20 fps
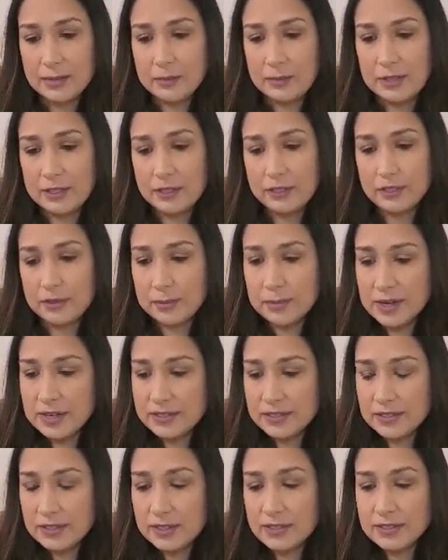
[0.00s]
Picture
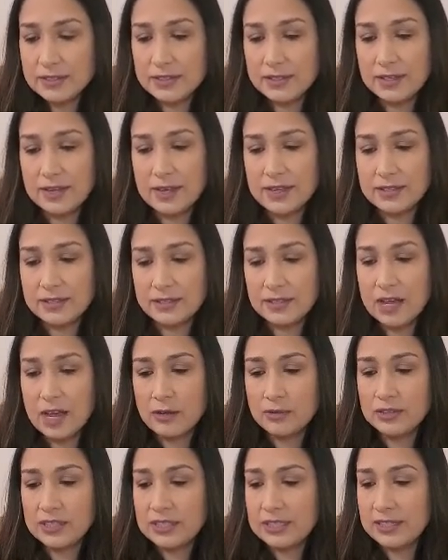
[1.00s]
puzzles, has
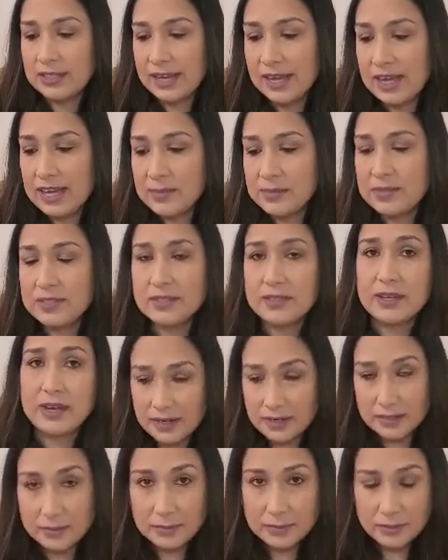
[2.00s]
counting games,
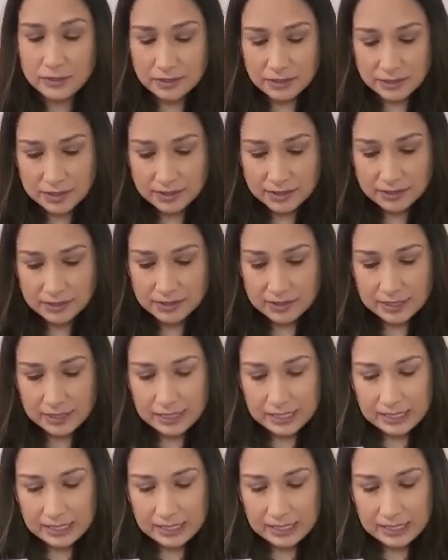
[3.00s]
art projects,